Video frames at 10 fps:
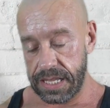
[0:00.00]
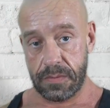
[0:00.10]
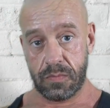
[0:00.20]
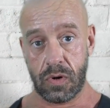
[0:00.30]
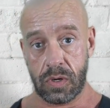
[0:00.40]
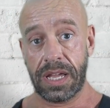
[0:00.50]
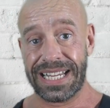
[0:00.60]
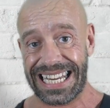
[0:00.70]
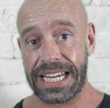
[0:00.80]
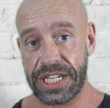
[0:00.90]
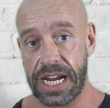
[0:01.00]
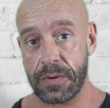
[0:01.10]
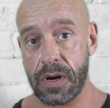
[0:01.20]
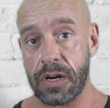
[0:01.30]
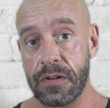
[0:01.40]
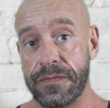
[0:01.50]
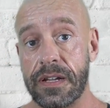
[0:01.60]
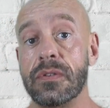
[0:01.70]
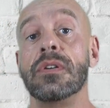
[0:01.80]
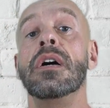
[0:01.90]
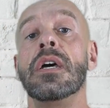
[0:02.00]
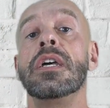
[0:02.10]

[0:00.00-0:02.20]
the more satiated we're going to feel,